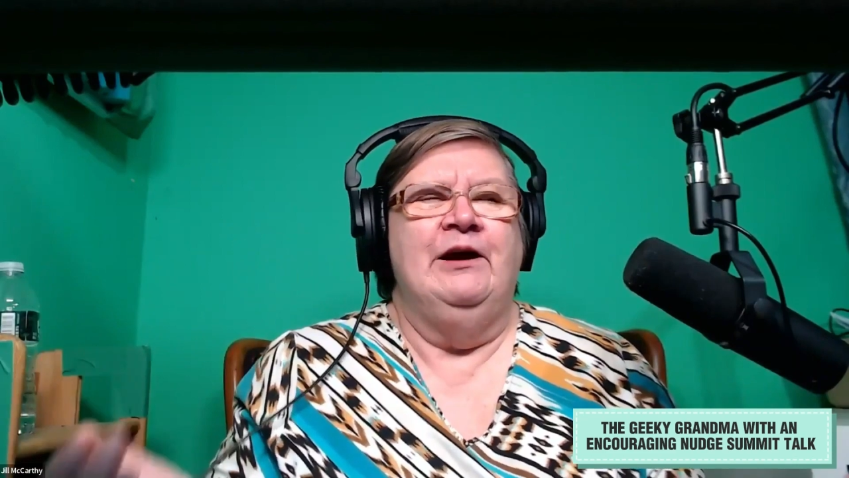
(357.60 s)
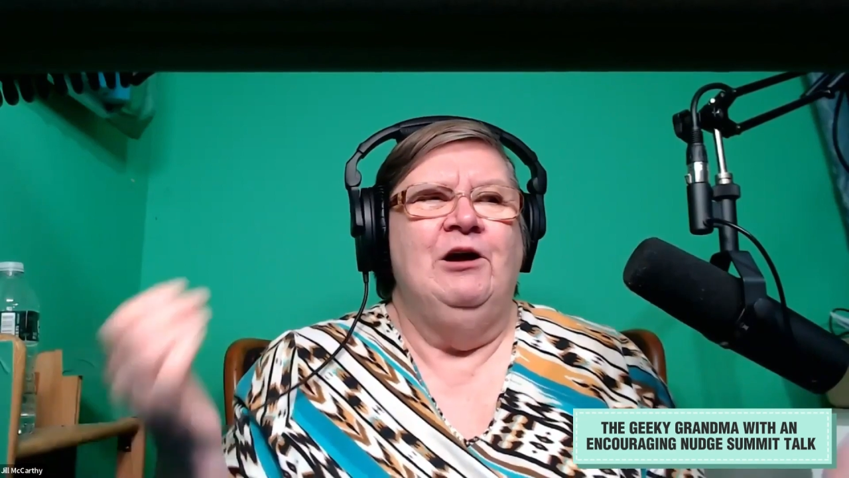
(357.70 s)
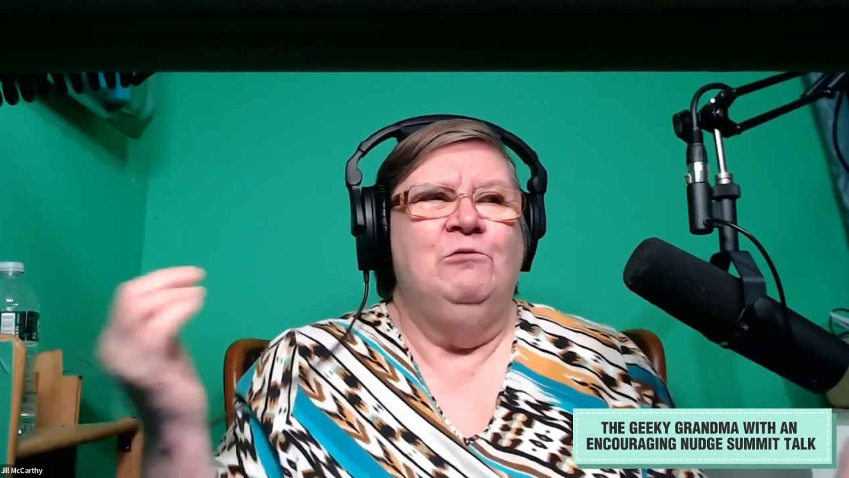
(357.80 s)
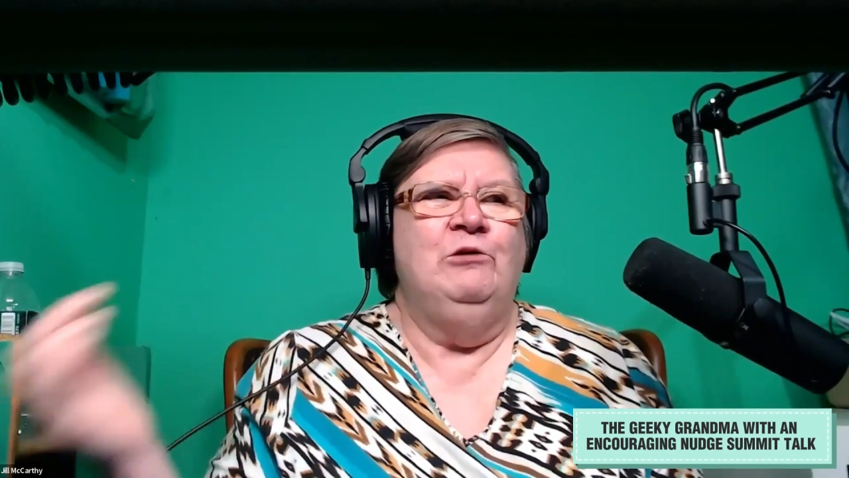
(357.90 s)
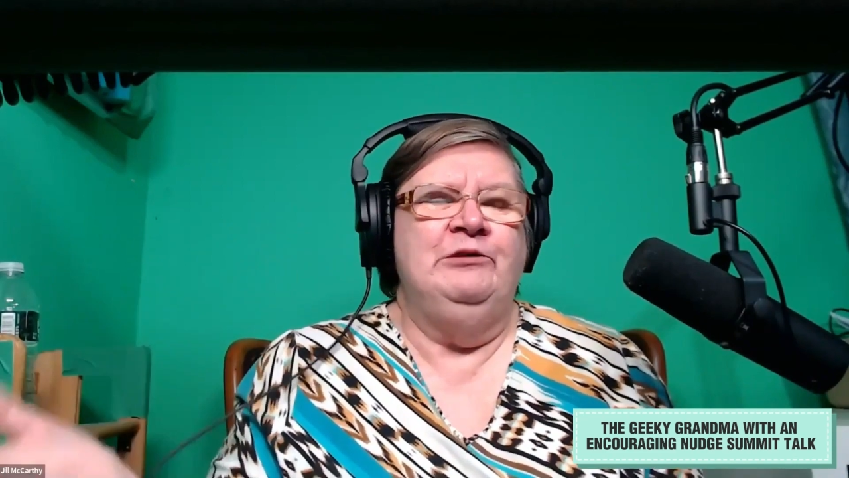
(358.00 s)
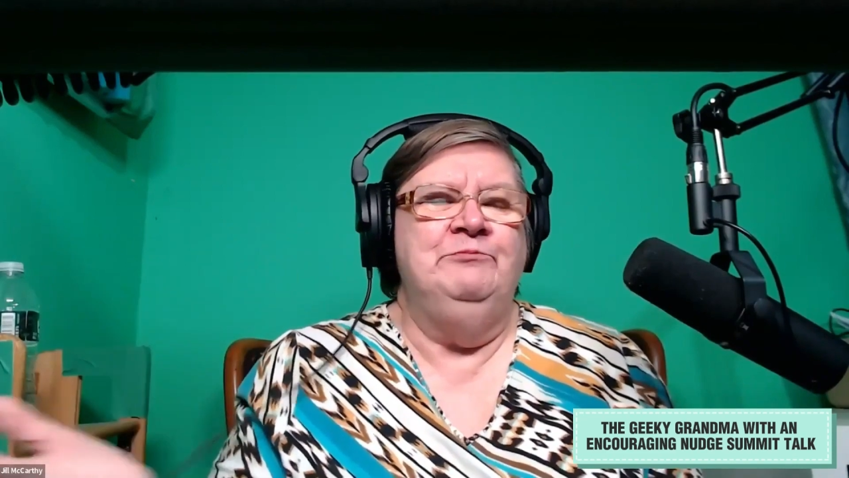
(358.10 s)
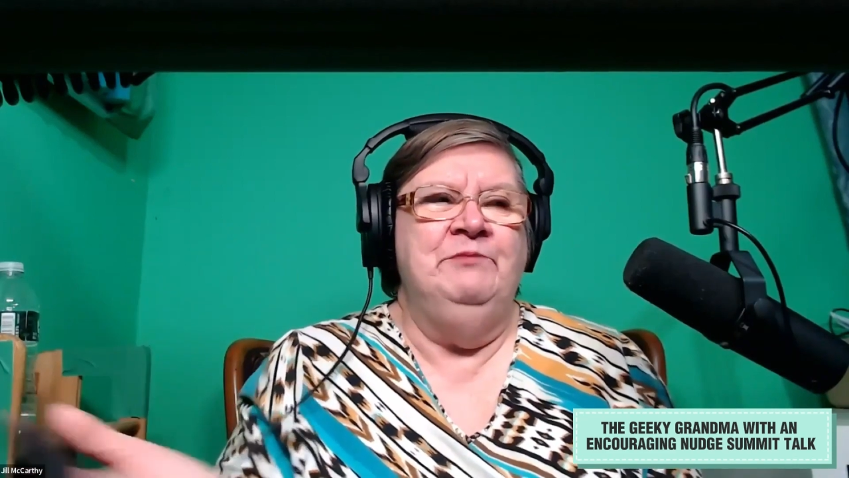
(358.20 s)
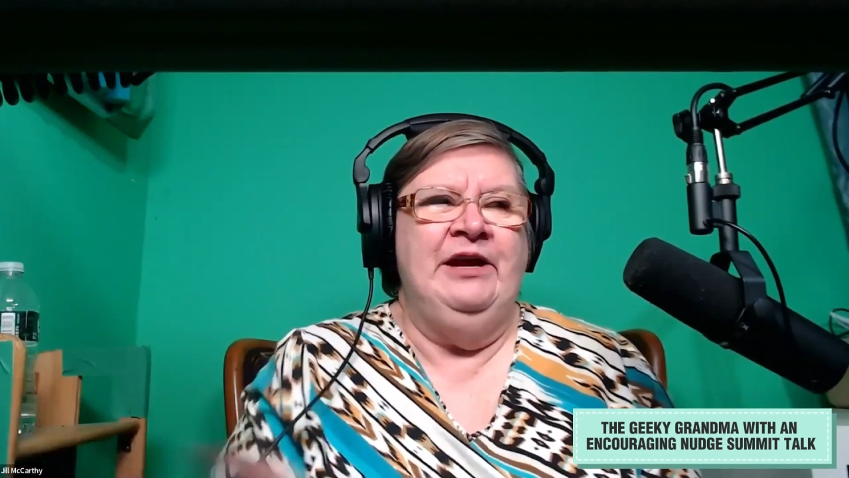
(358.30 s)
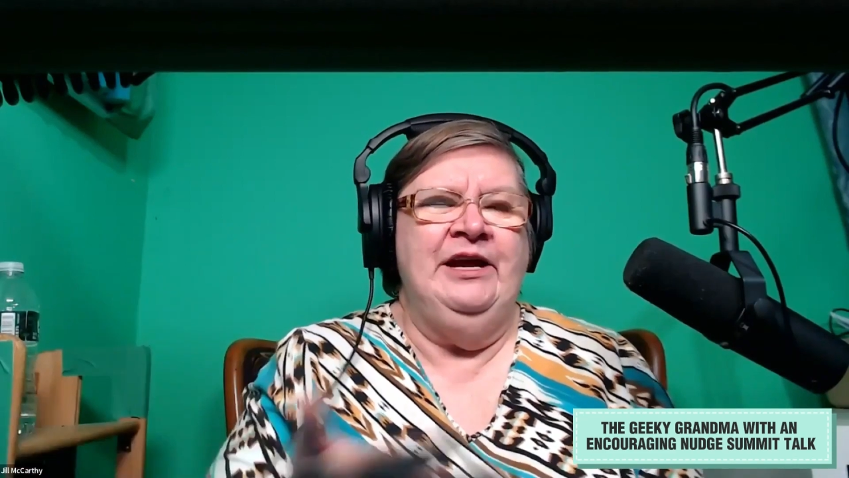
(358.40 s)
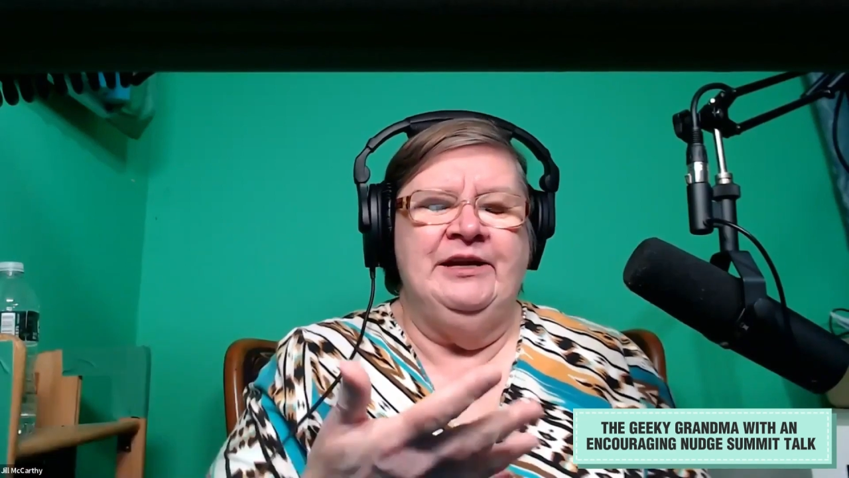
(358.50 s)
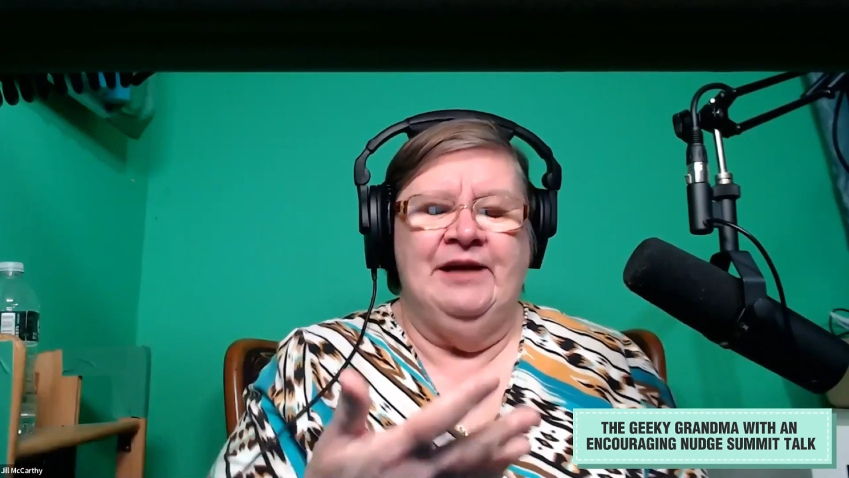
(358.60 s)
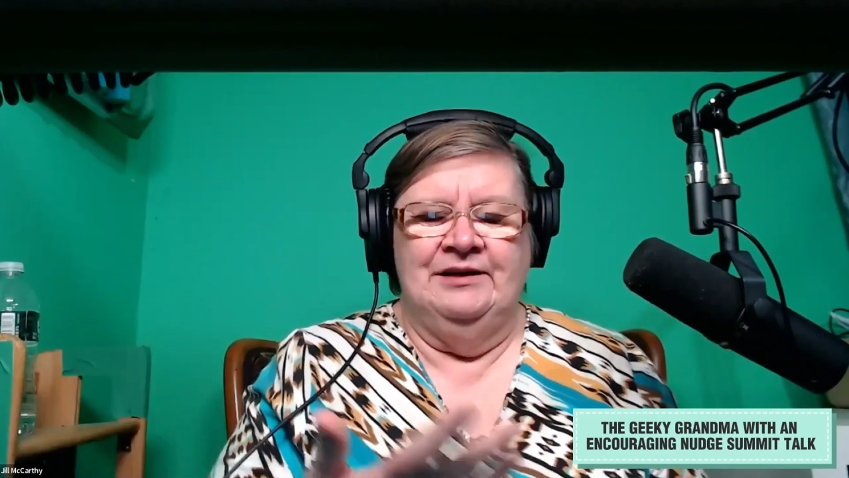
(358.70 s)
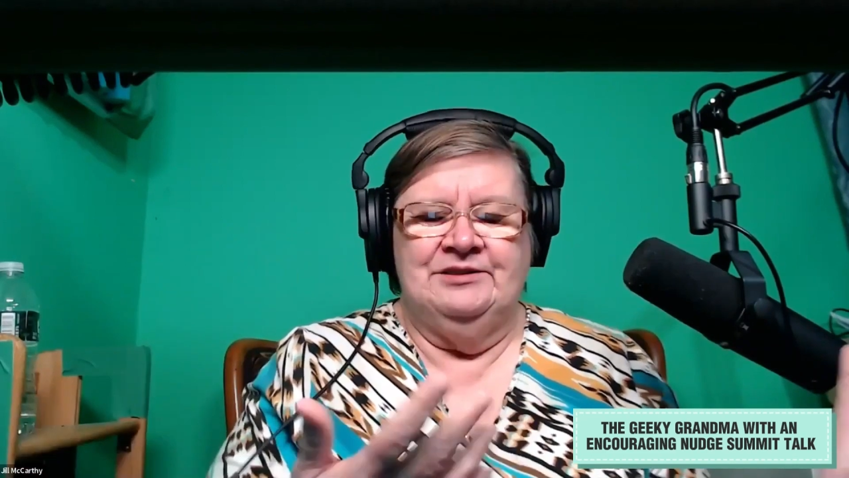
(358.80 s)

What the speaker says: would meet on